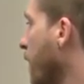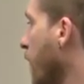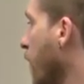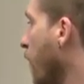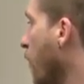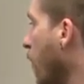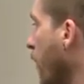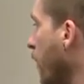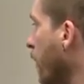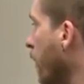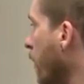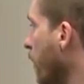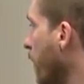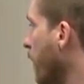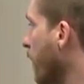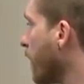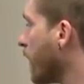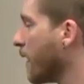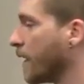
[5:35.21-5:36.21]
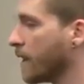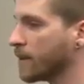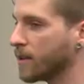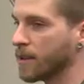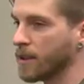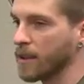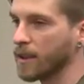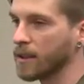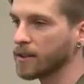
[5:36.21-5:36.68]
the oil that it takes
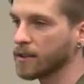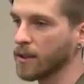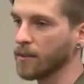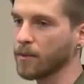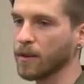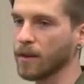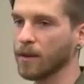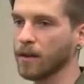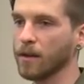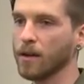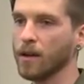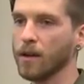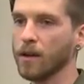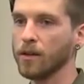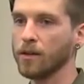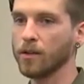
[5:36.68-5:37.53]
to get something